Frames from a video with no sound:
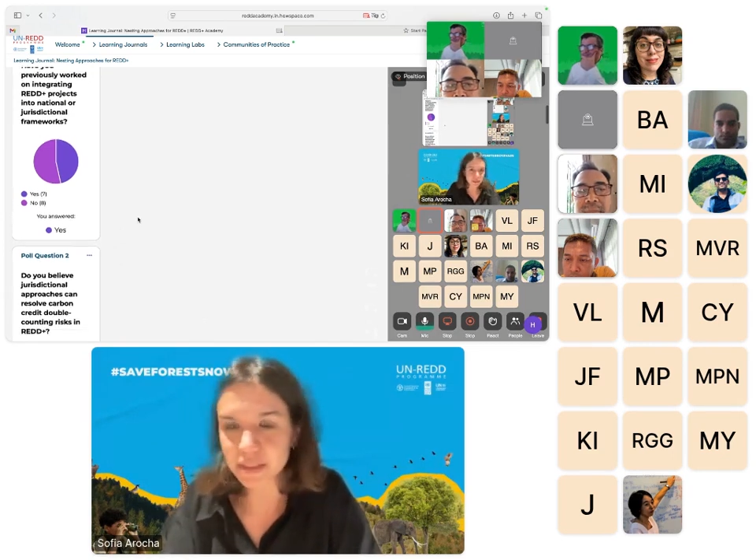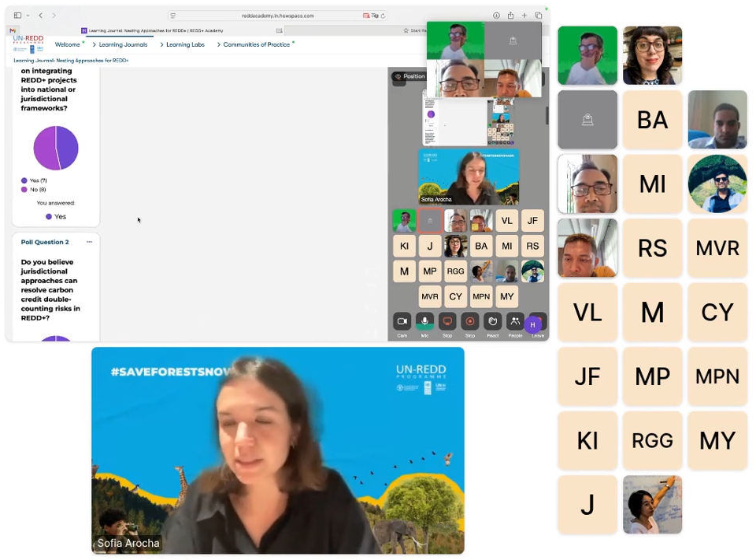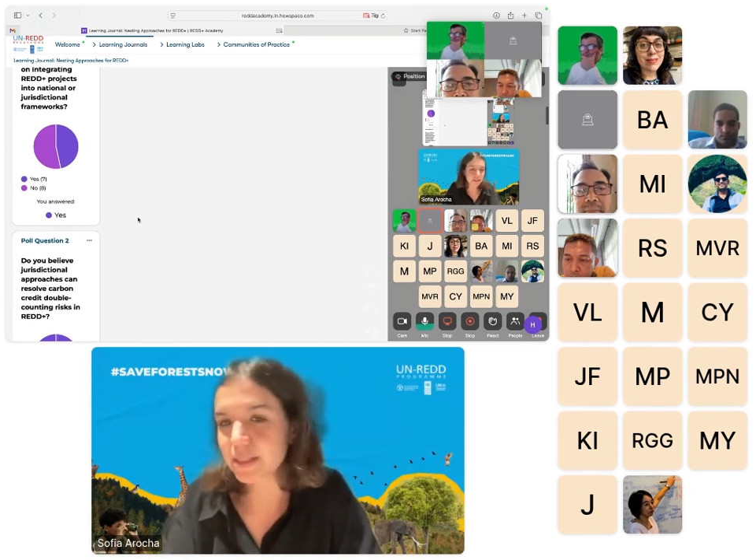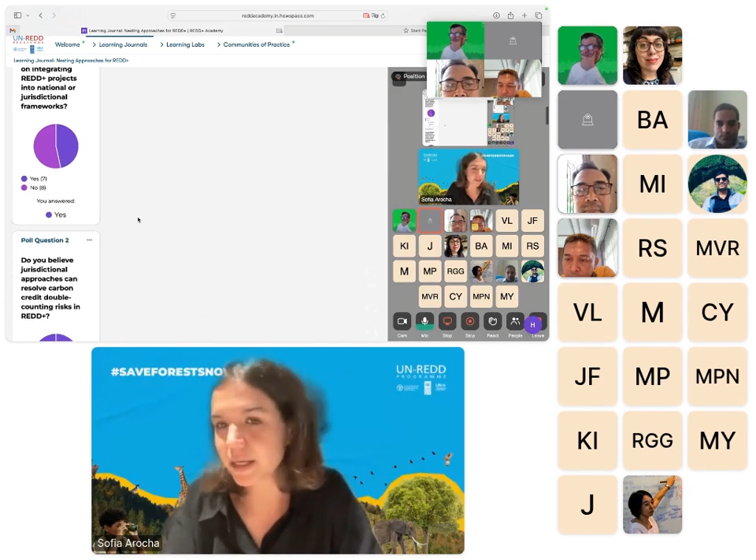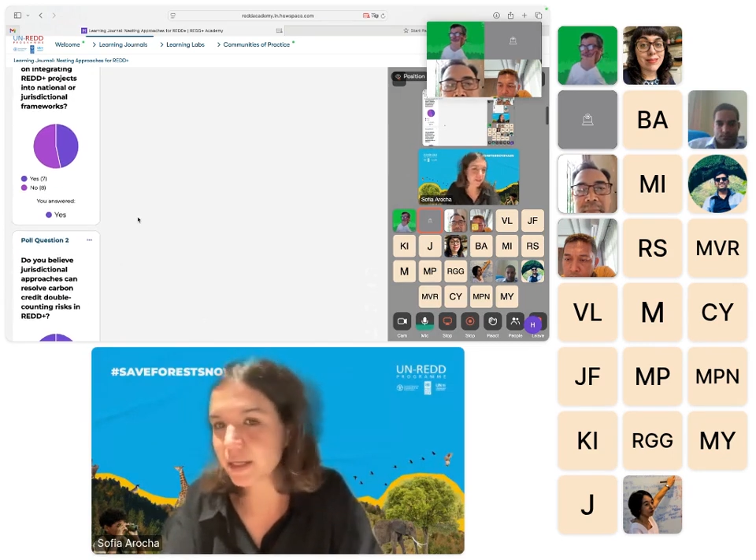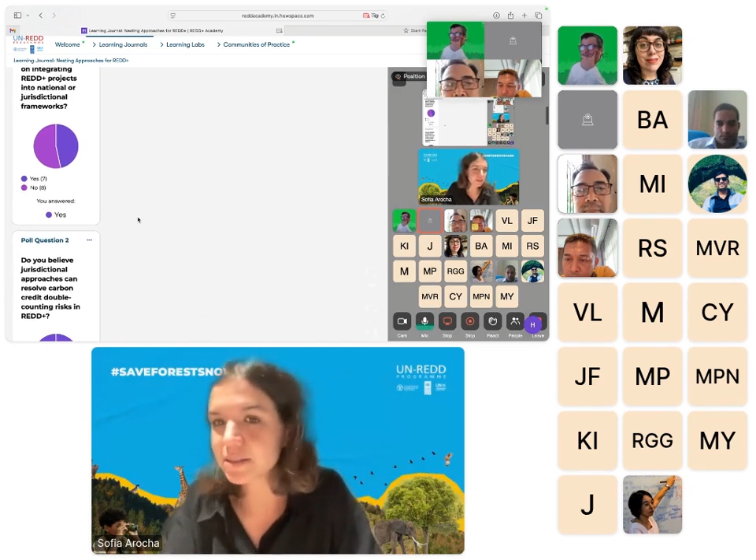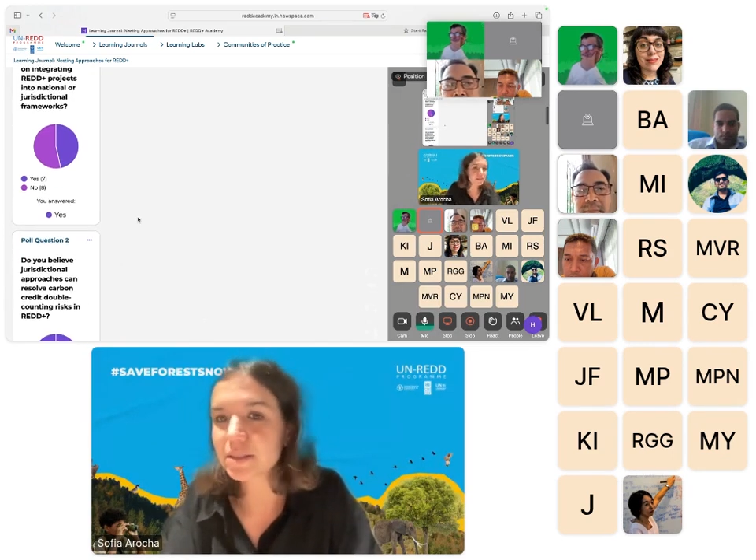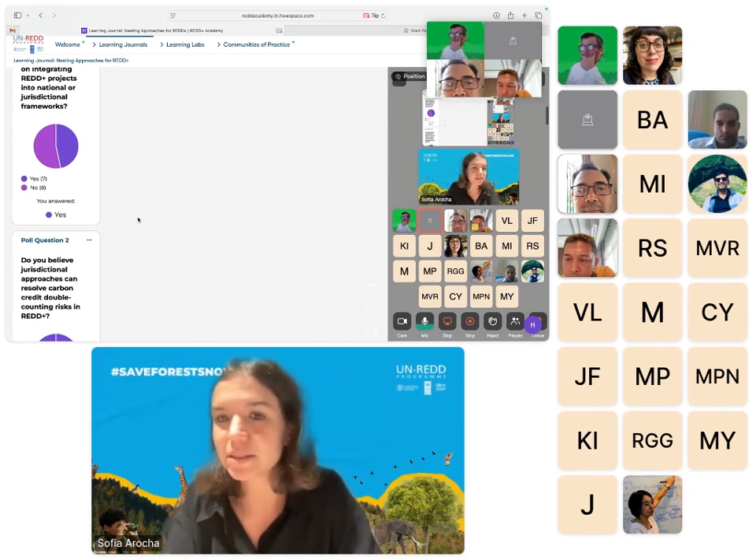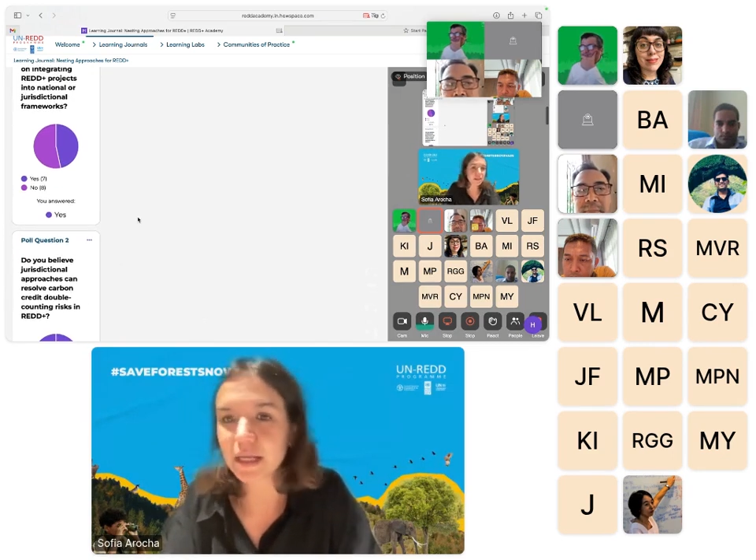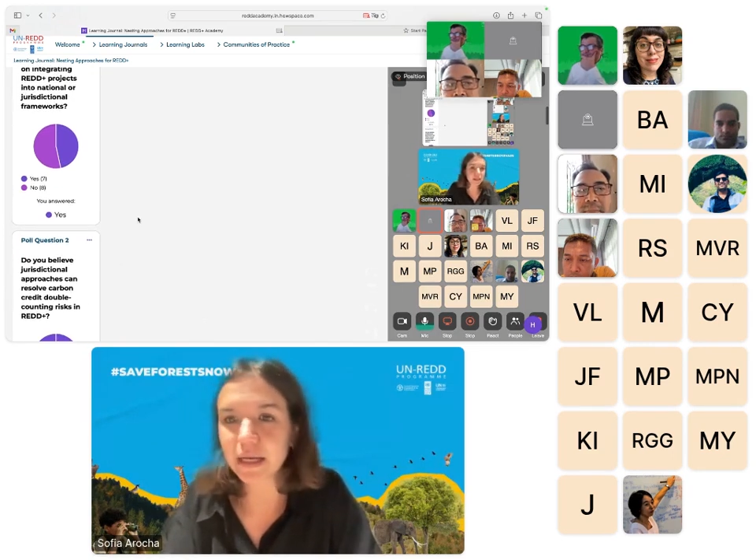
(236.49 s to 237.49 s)
nesting is
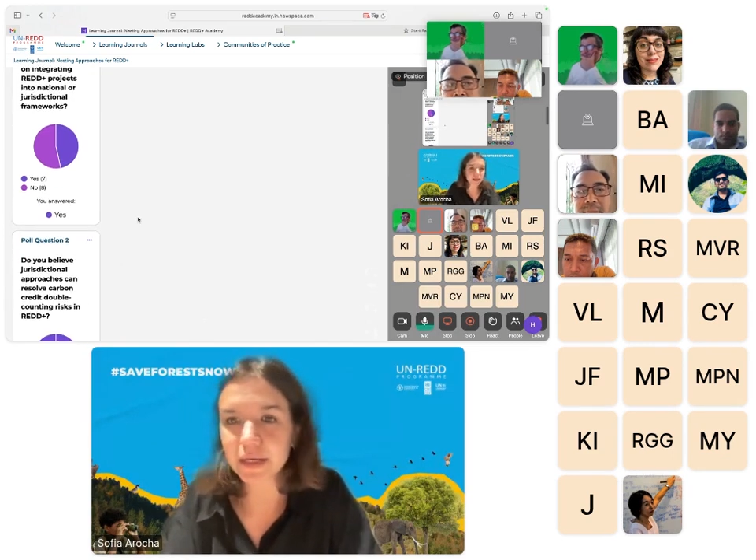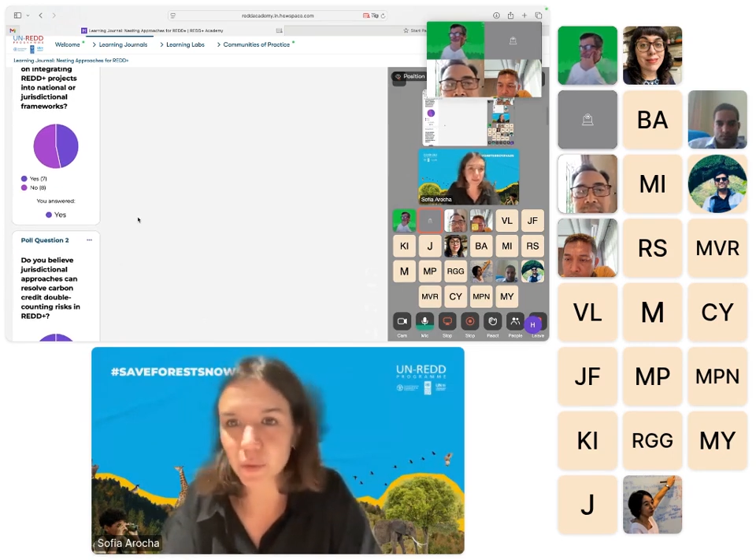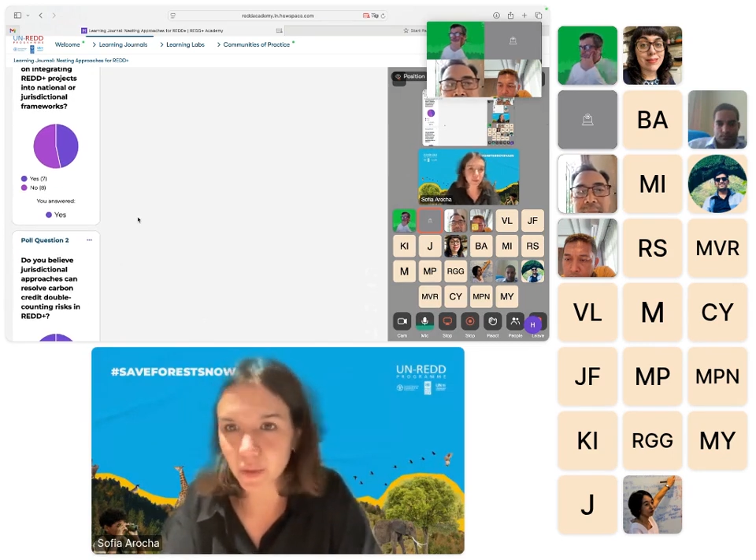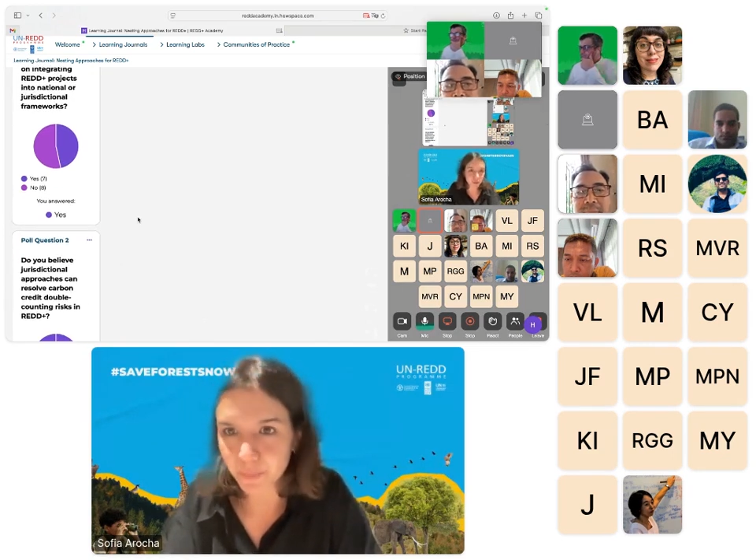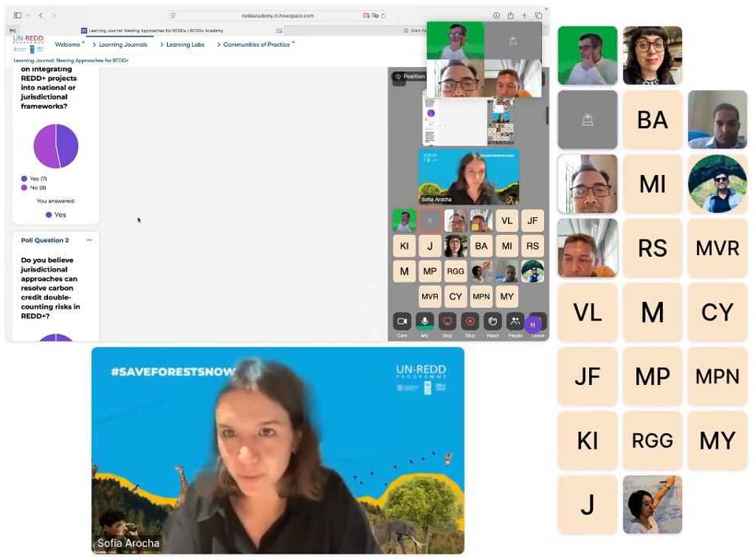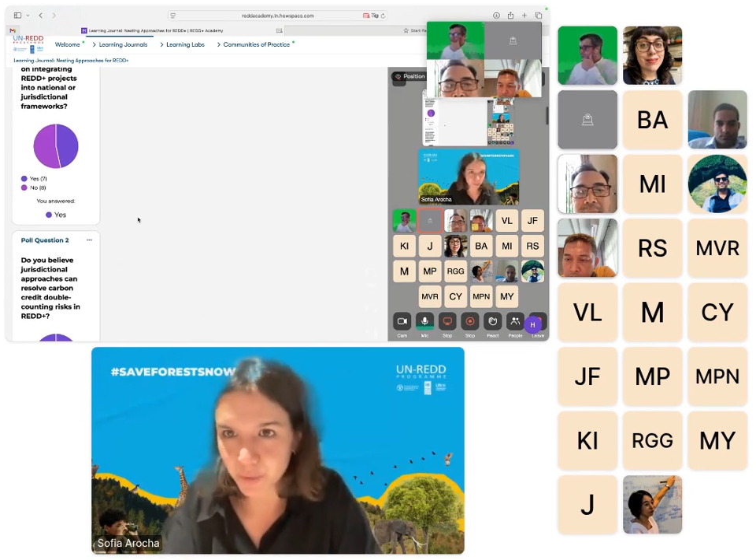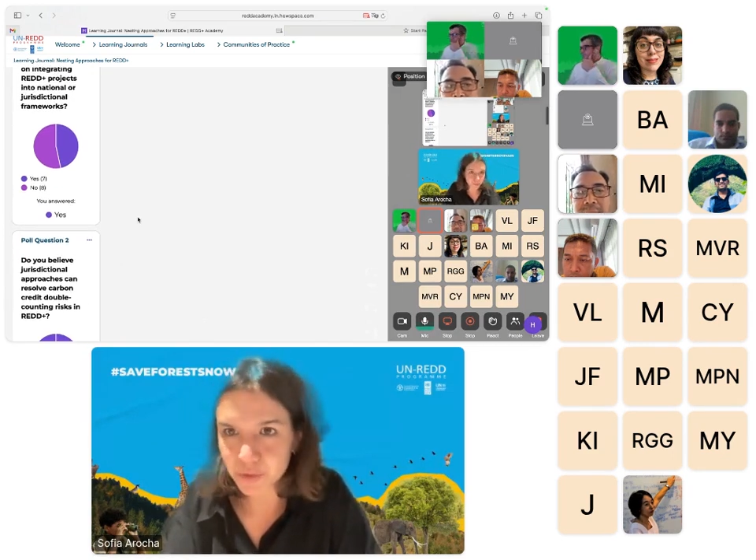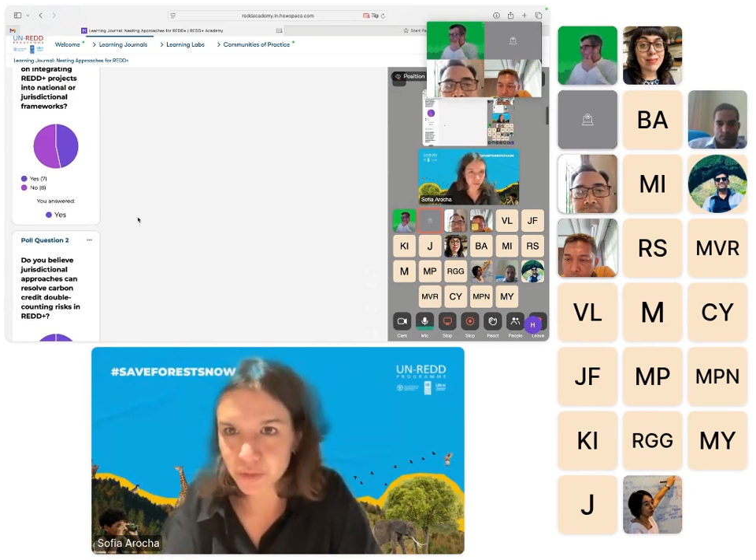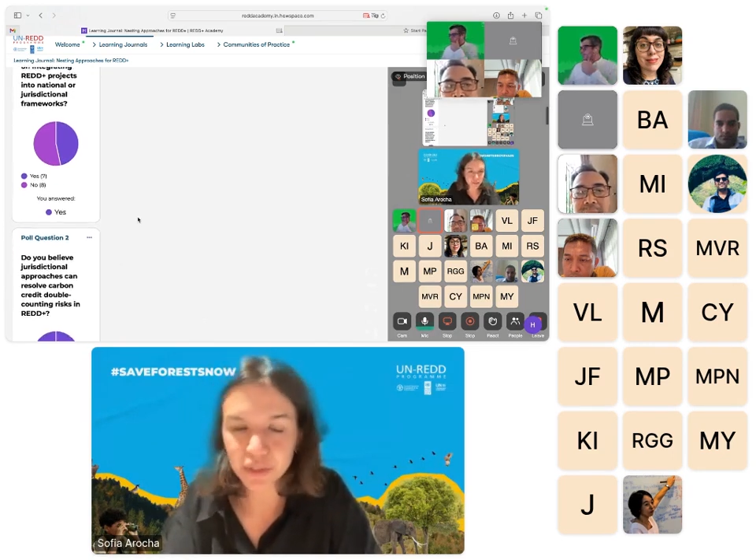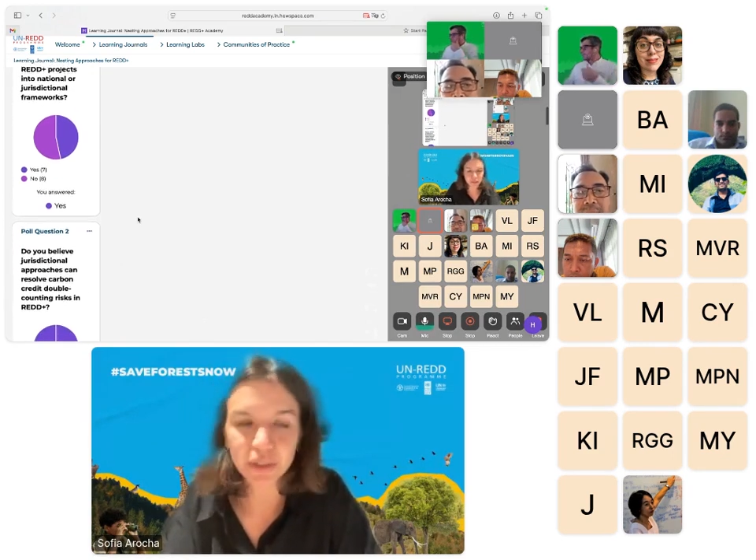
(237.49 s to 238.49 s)
still a new
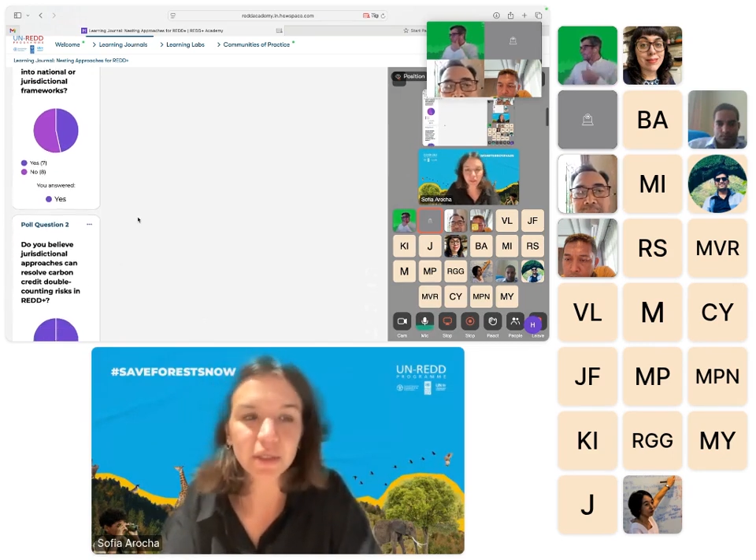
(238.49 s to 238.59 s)
approach,